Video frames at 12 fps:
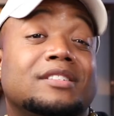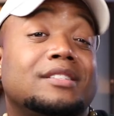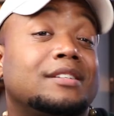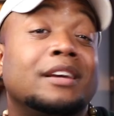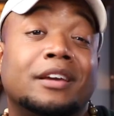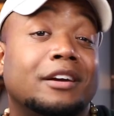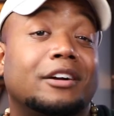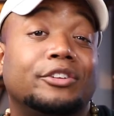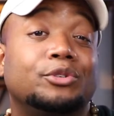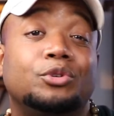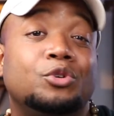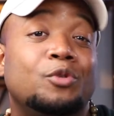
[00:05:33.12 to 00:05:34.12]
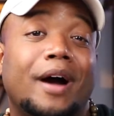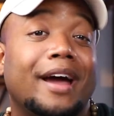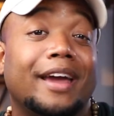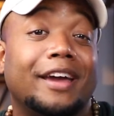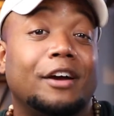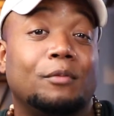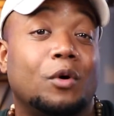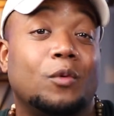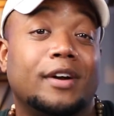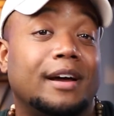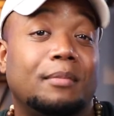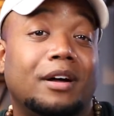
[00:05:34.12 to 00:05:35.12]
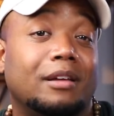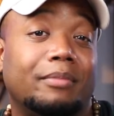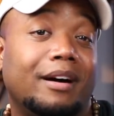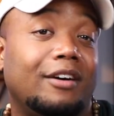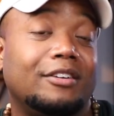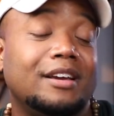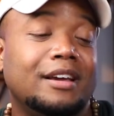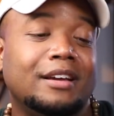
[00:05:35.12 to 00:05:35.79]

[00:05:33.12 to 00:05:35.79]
stinking clue who I am or what I'm all about.